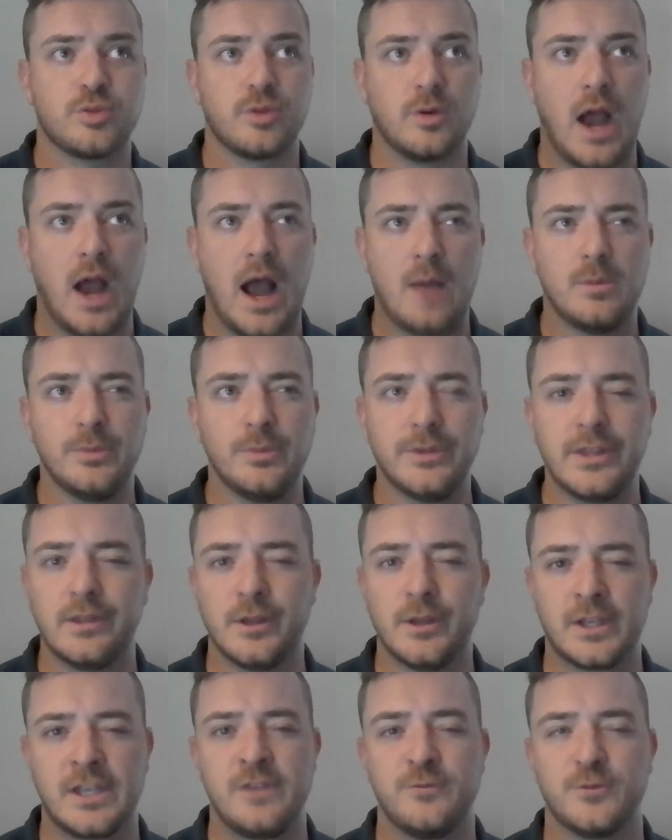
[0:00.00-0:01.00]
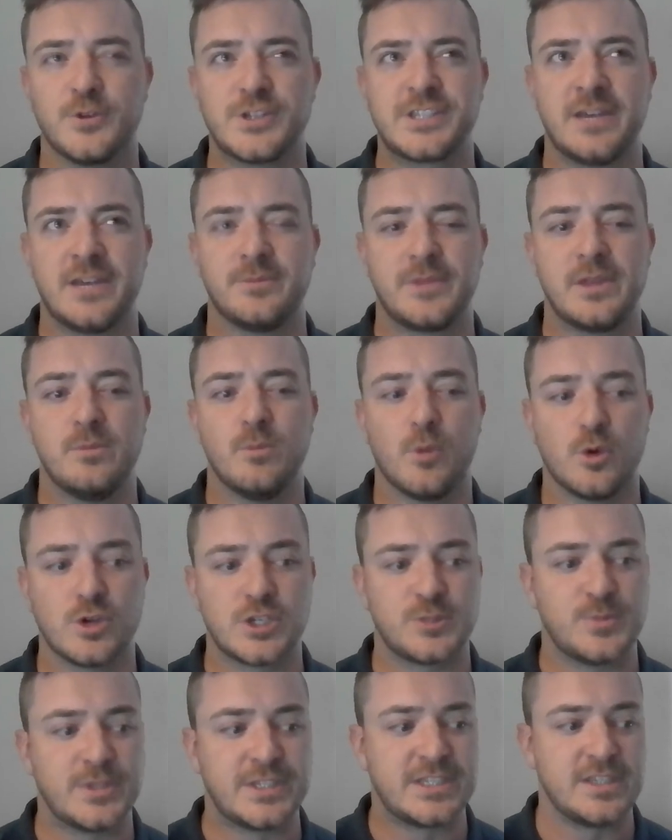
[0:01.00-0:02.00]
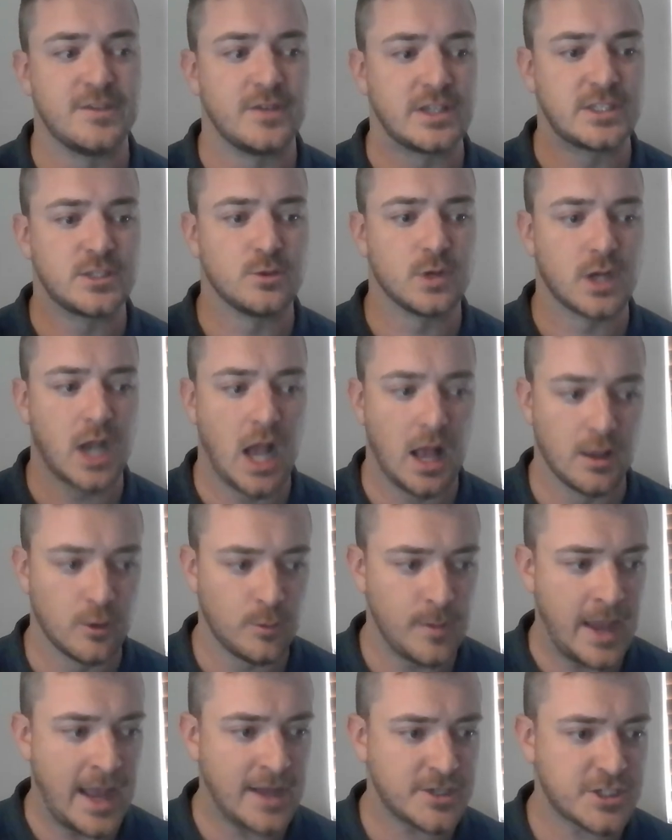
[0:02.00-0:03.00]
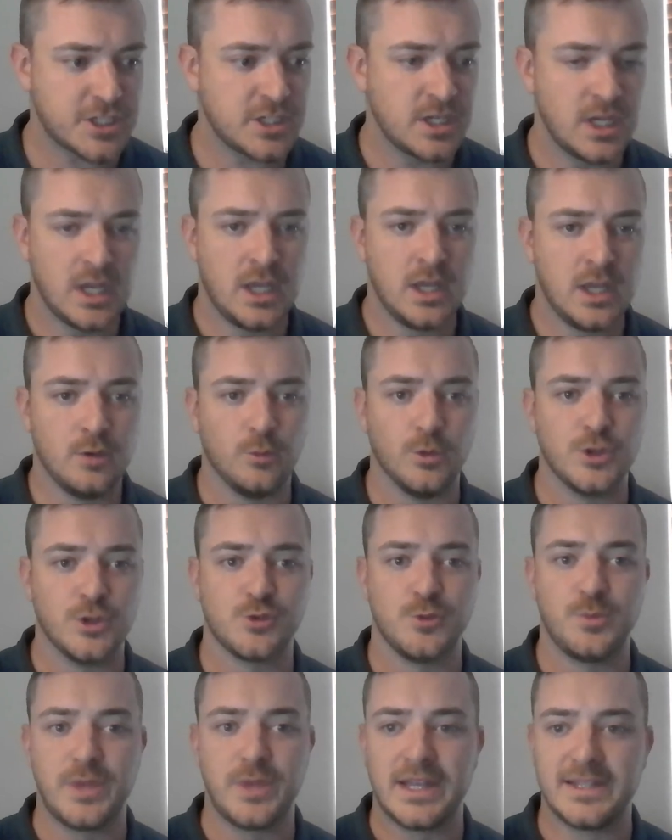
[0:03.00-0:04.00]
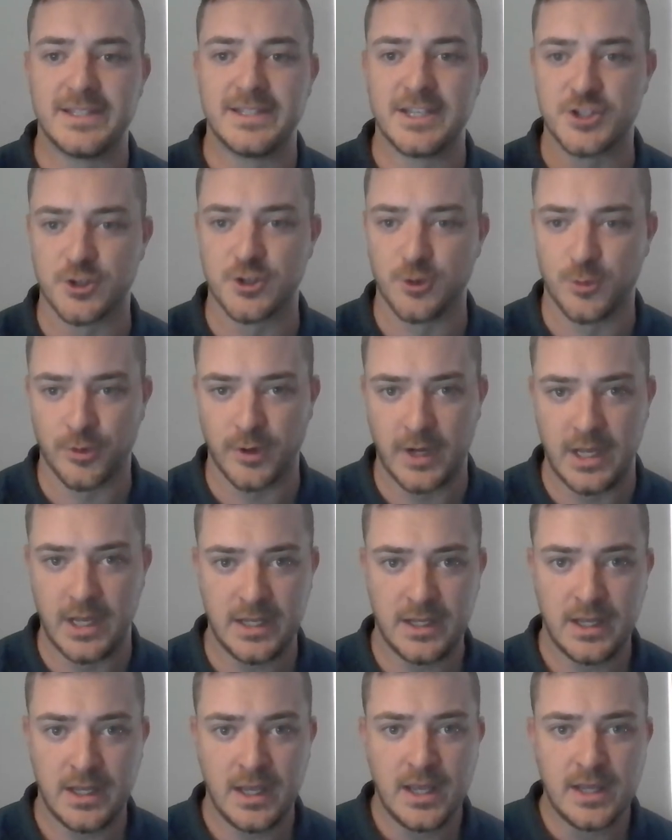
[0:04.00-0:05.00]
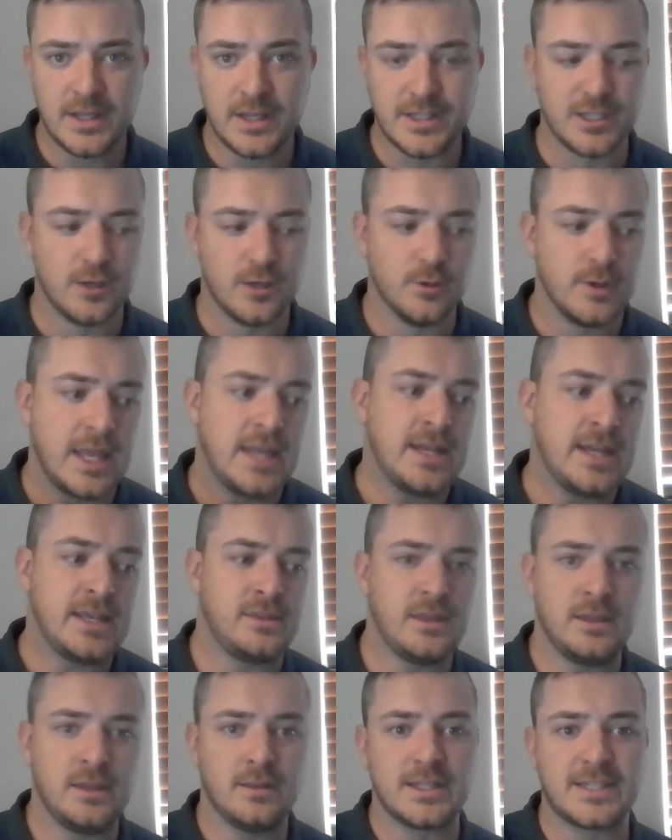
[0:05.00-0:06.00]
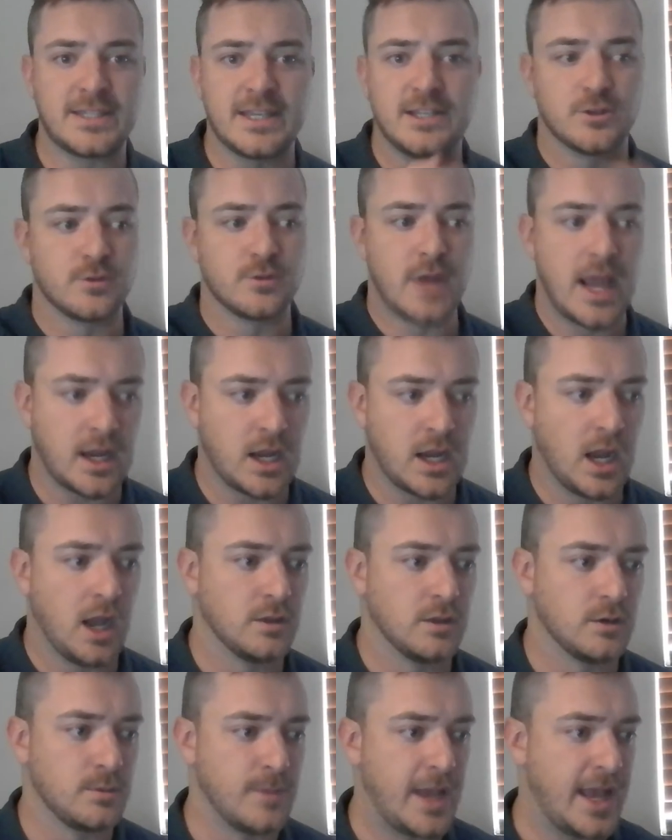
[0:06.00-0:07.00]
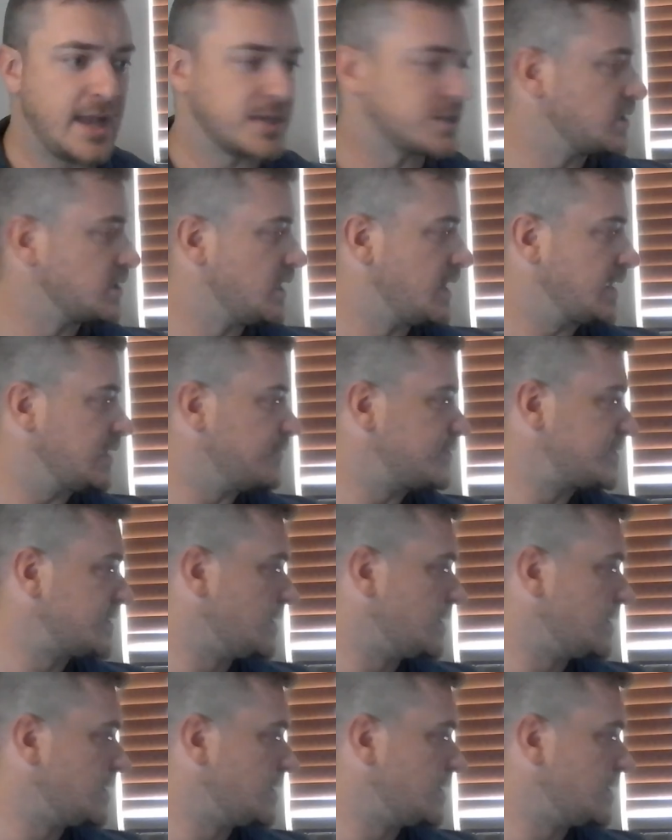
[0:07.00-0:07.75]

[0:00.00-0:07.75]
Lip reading: probably looking for something more specific to a color match, which would be a digital print. So anything that's a direct color match, like if